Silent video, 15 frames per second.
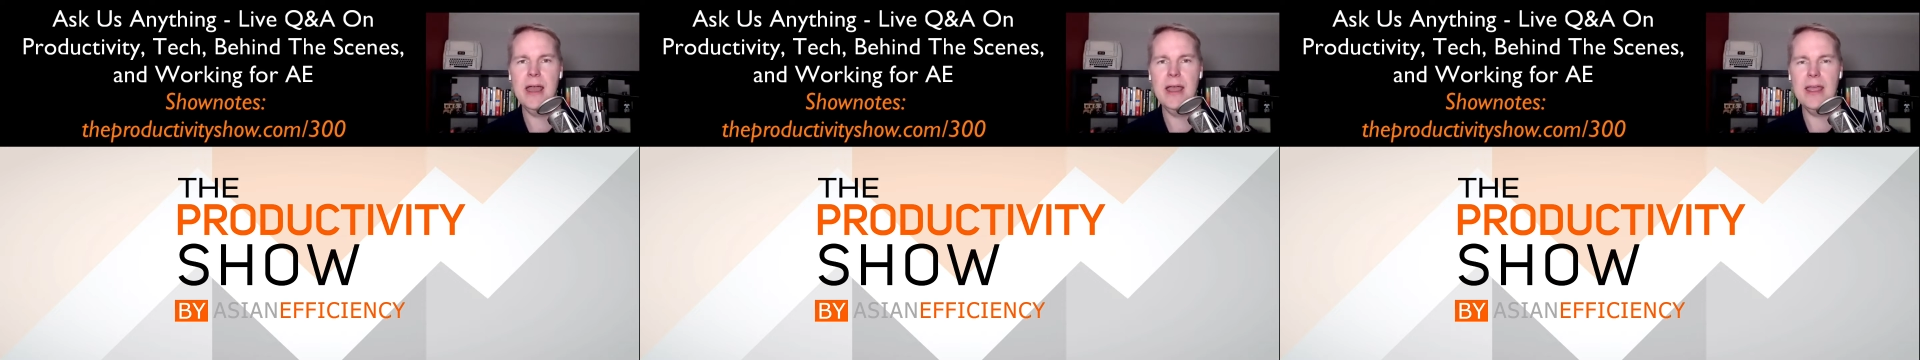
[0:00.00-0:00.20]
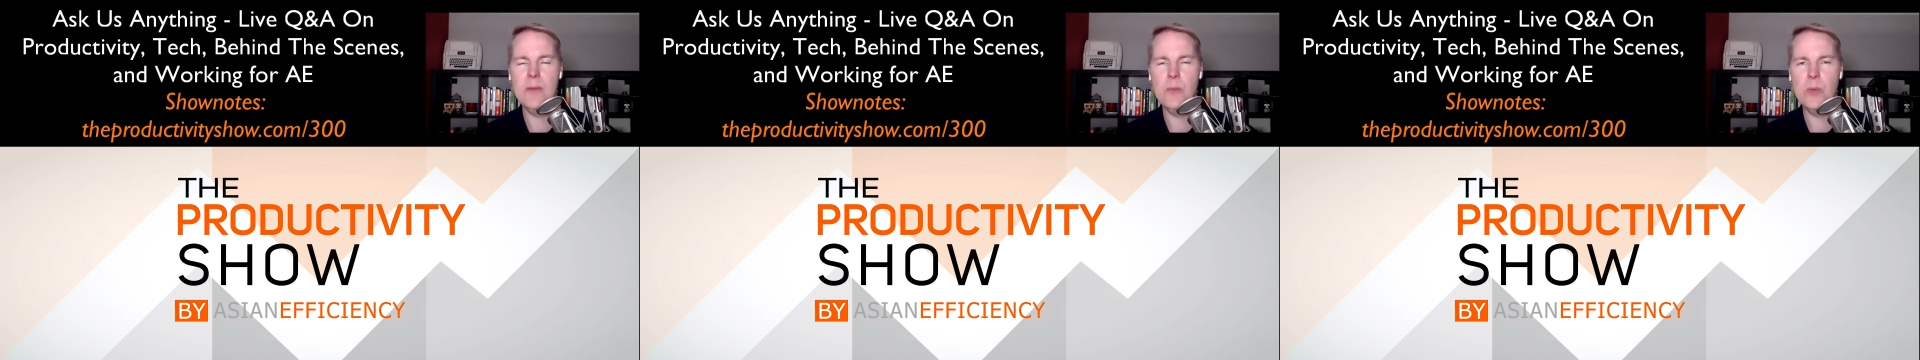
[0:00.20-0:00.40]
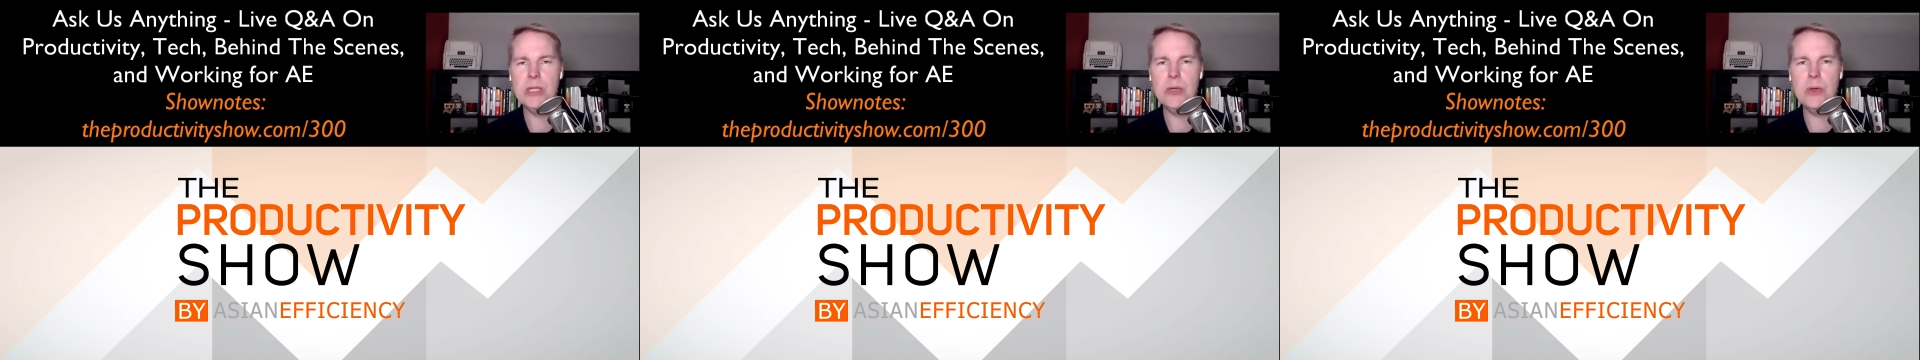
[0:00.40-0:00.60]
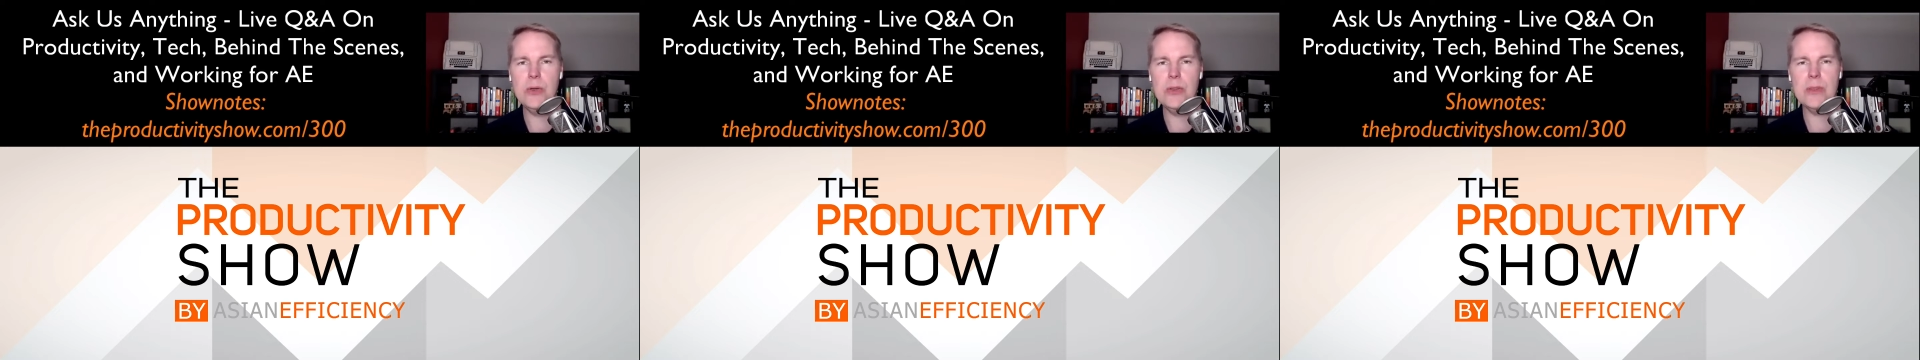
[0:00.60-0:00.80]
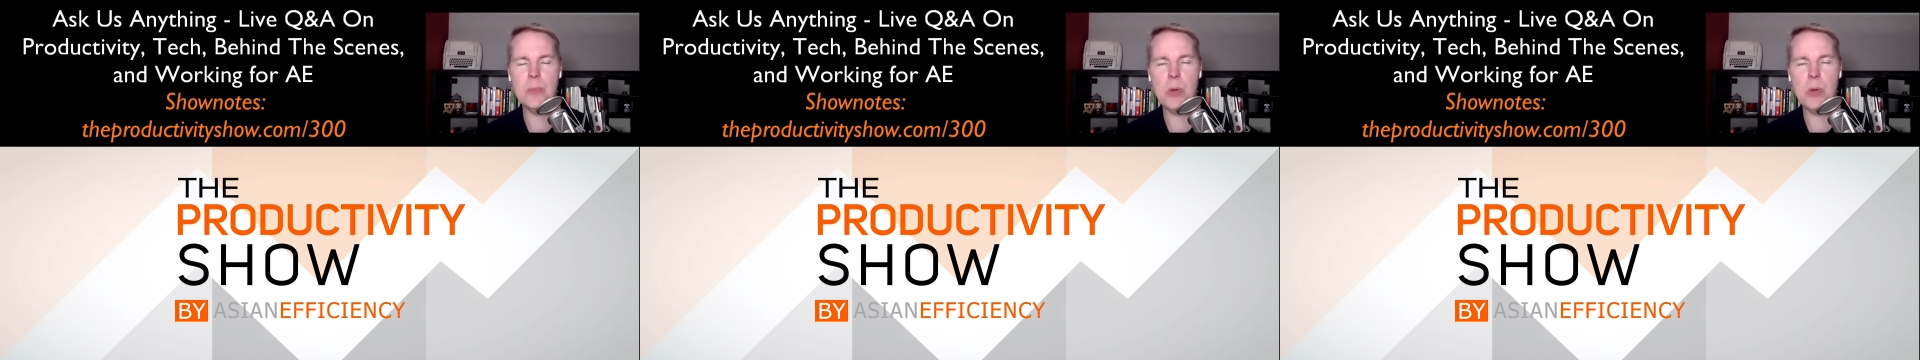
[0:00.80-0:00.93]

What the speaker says: when you go to the